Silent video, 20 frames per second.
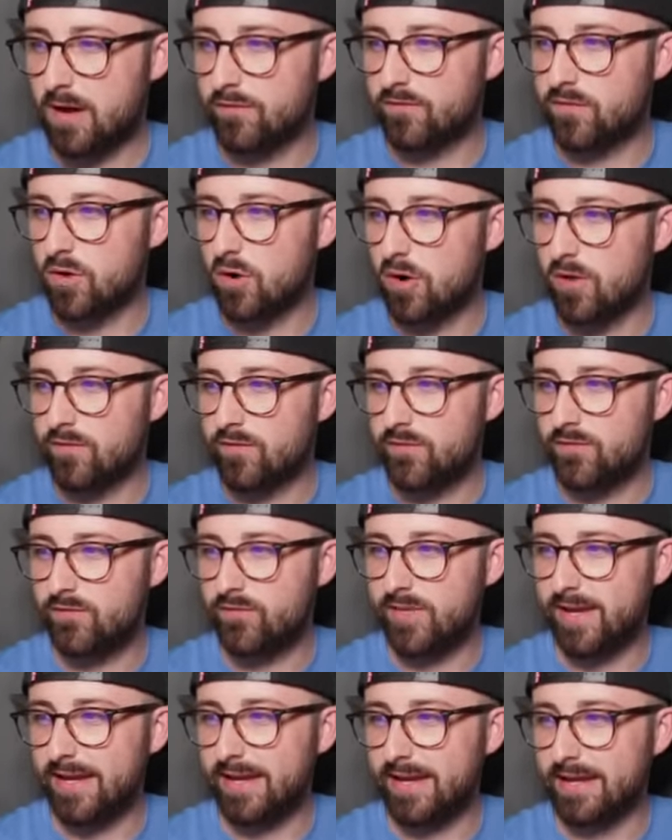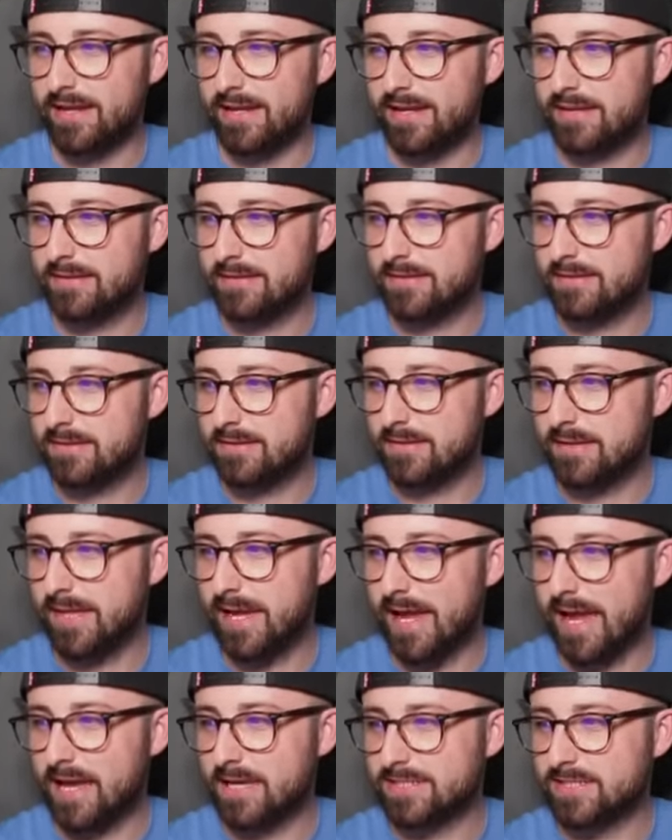I've got a feeling,
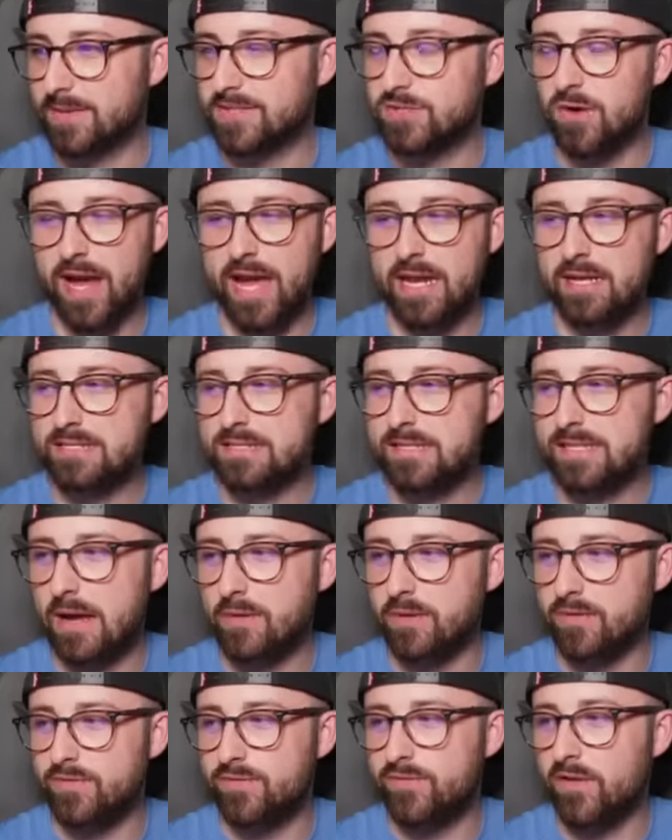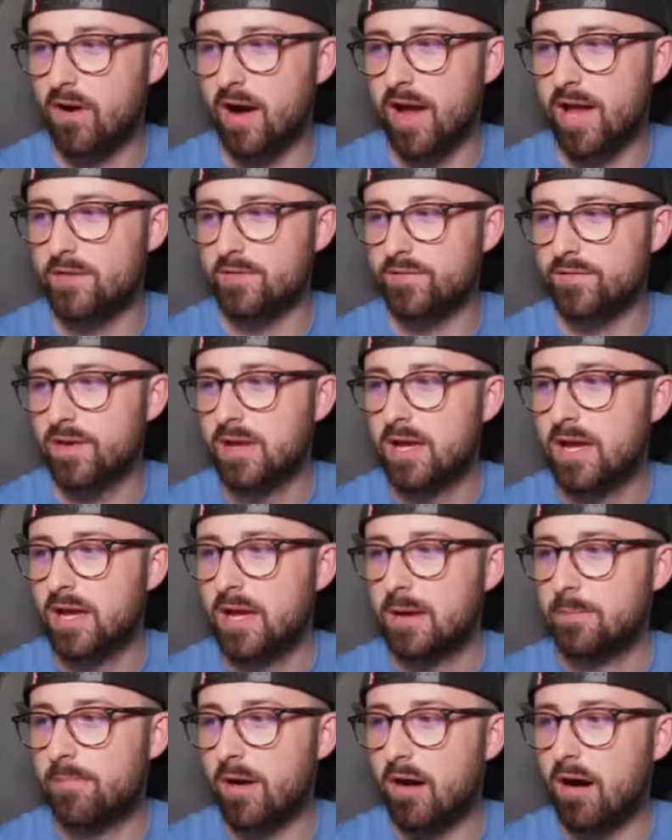yeah, so he's got Henderson down at 5,
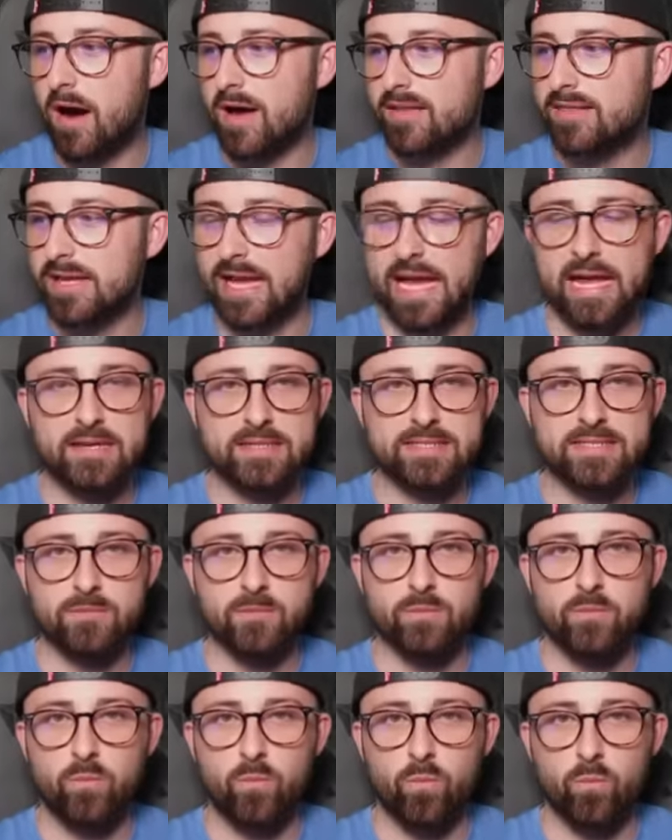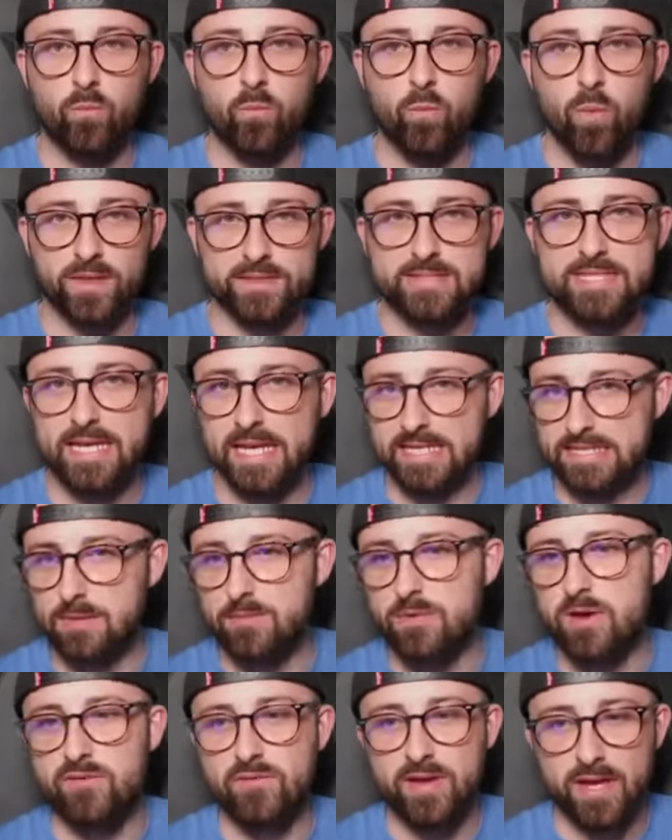but I think Henderson, once he gets
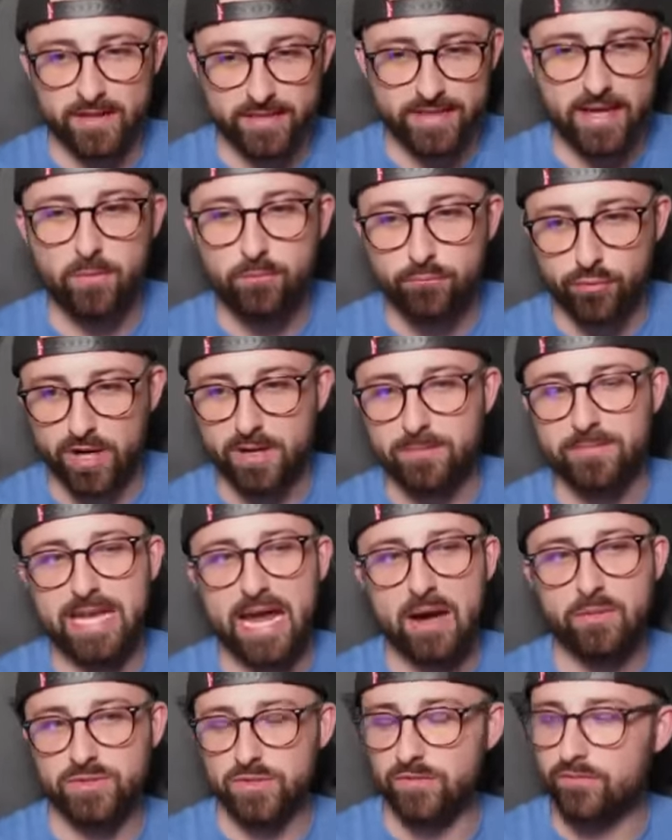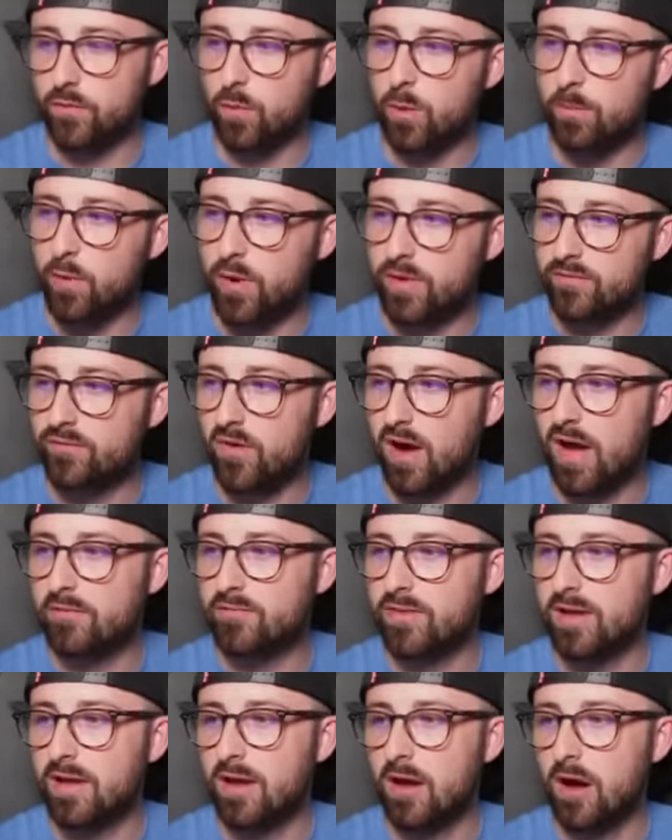the move, they'll bring him down to
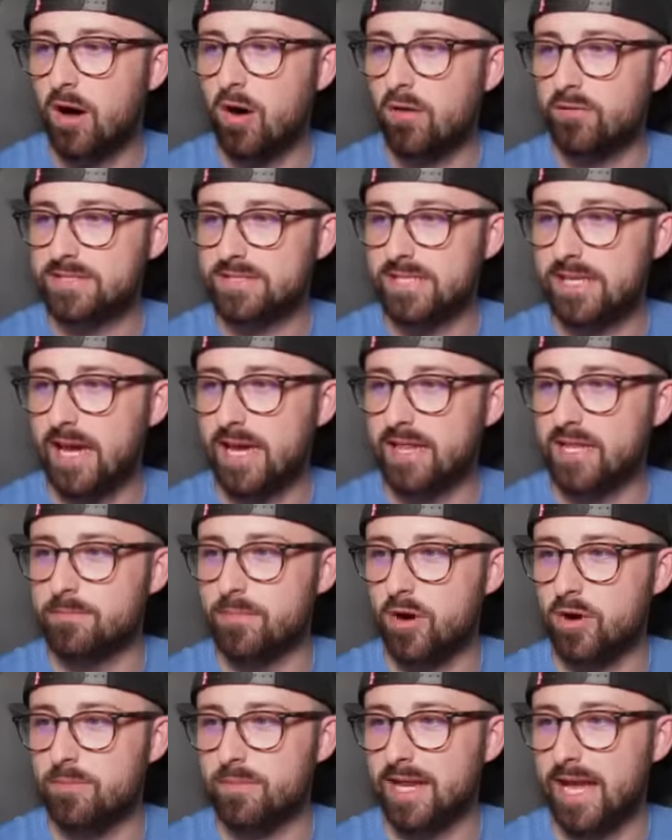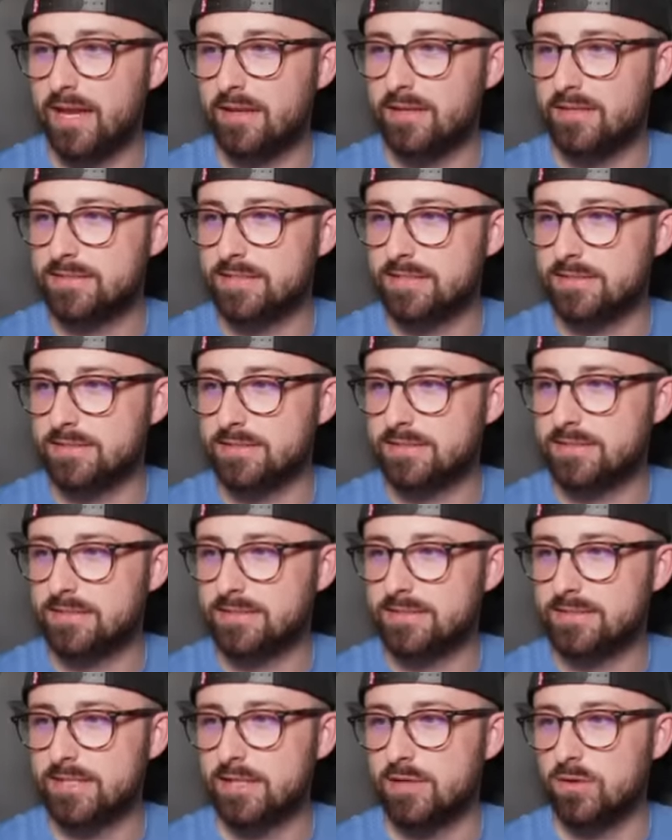4.5. Obviously, at the moment,
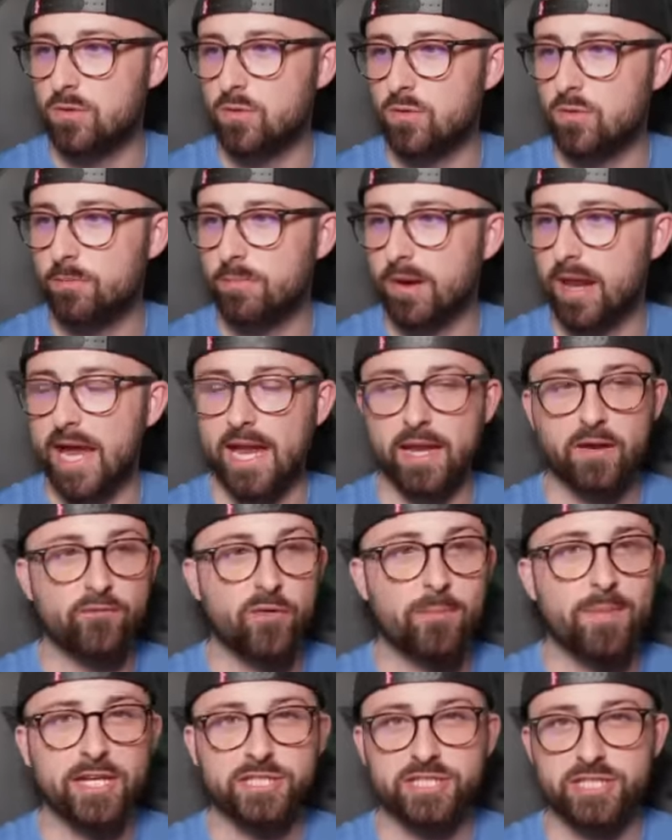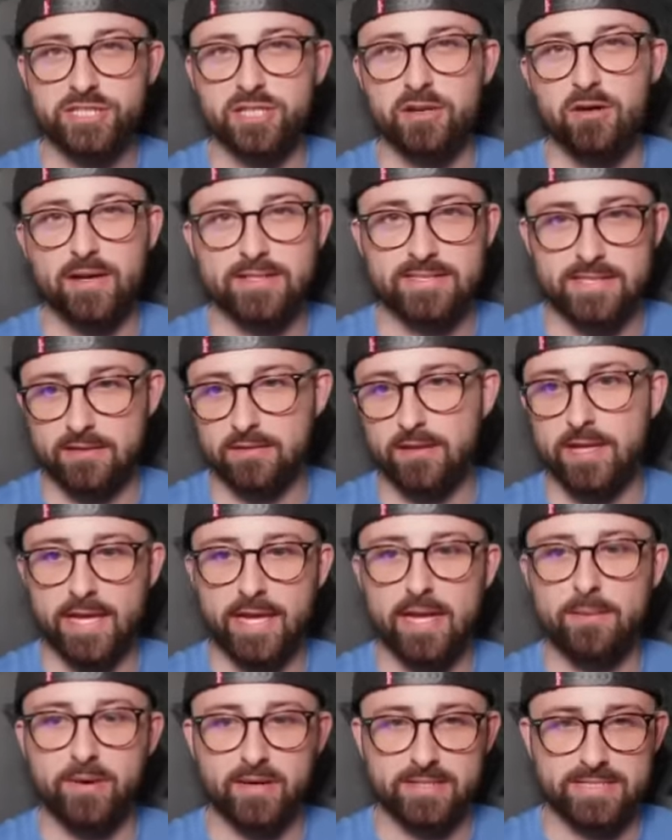Henderson's still playing for Manchester United
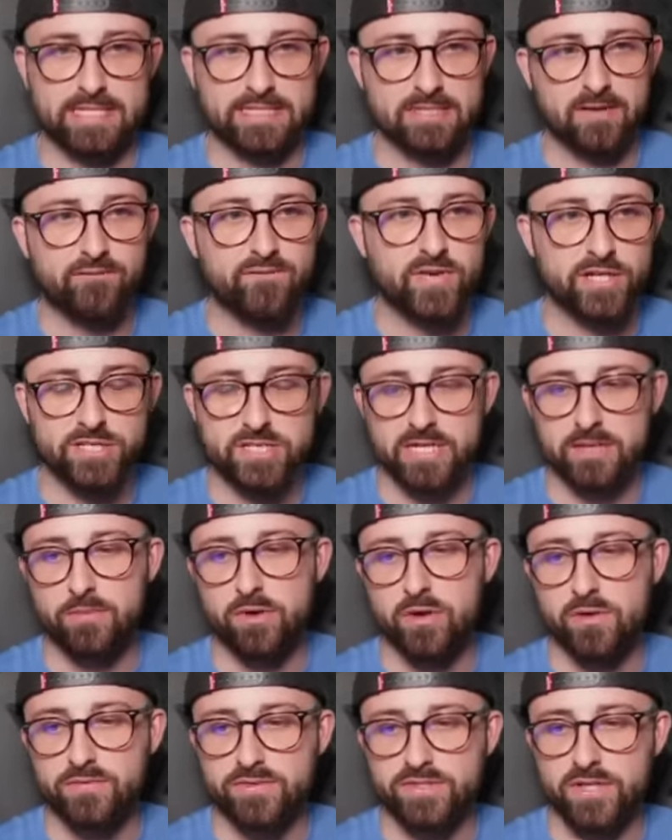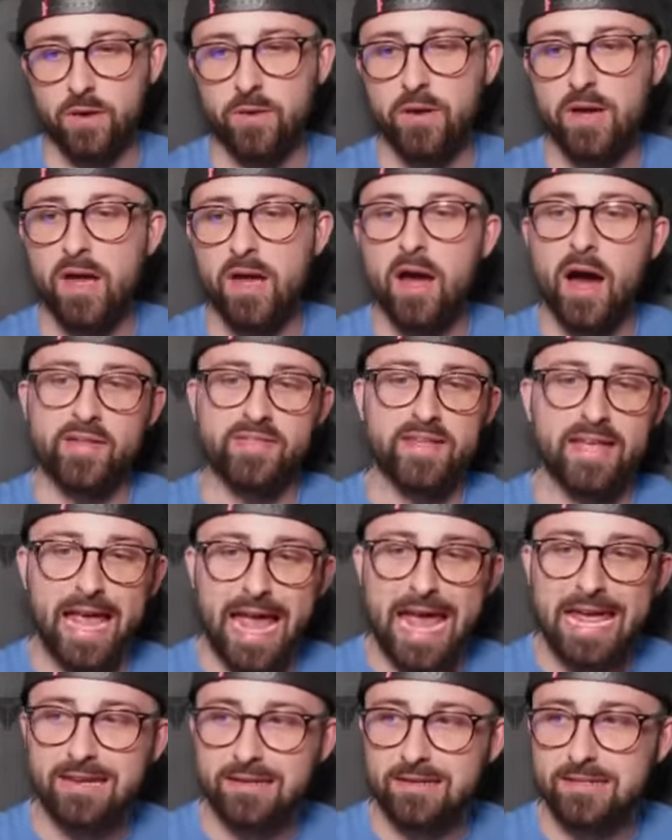here because he hasn't officially moved. So I think
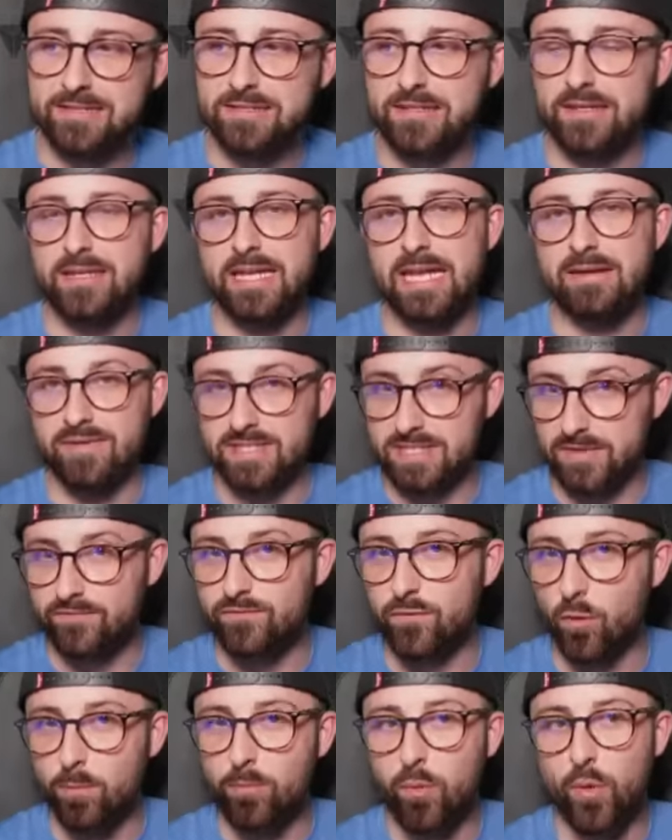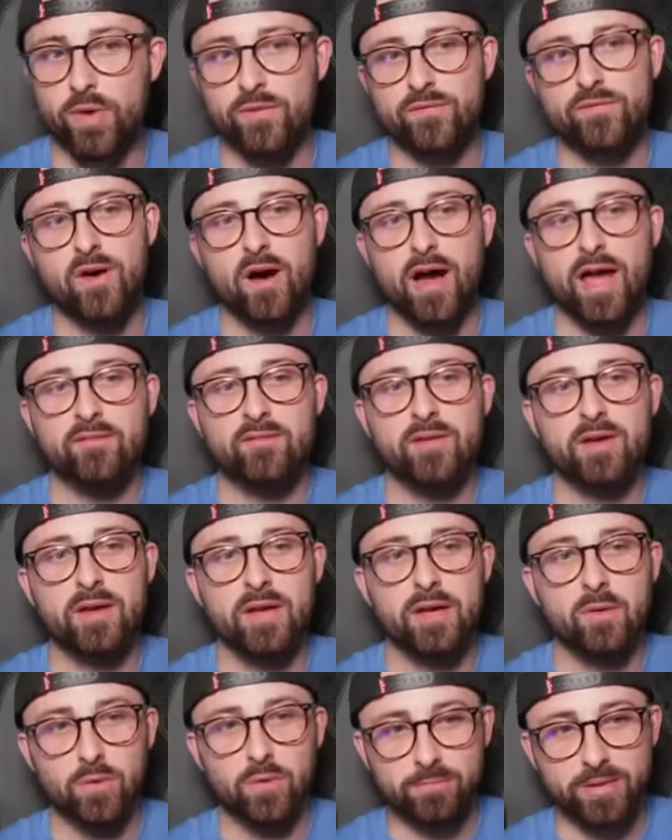Henderson, if he's at 4.5,
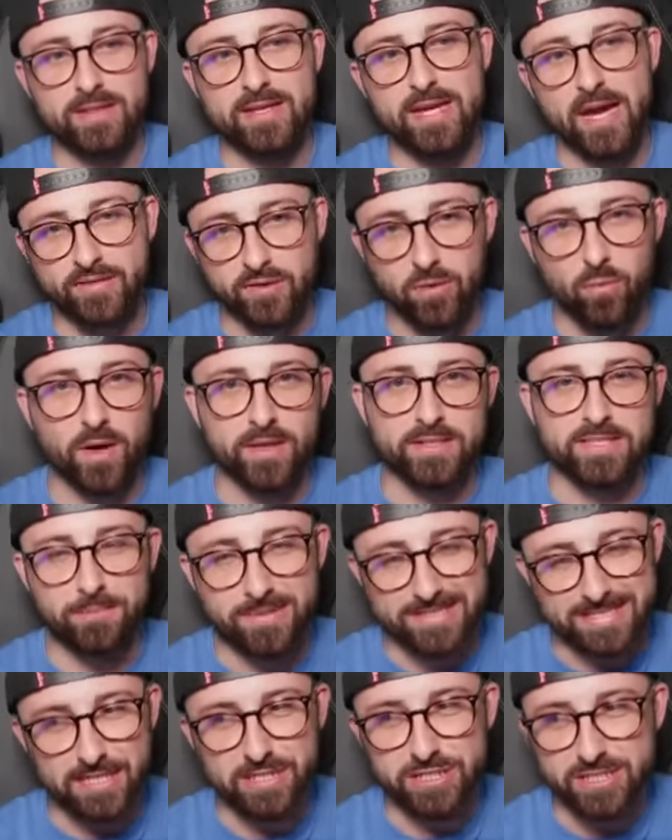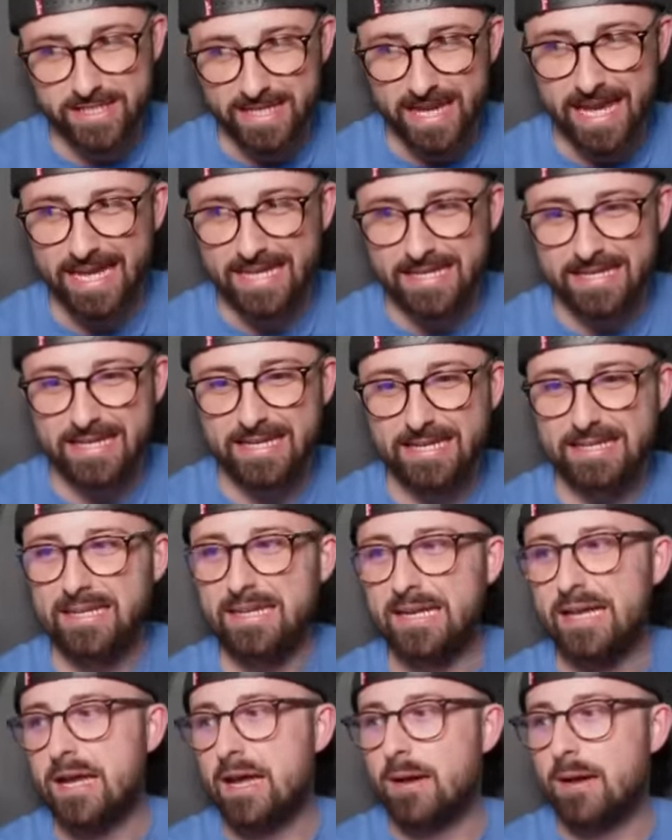would be the other one to potentially get in there.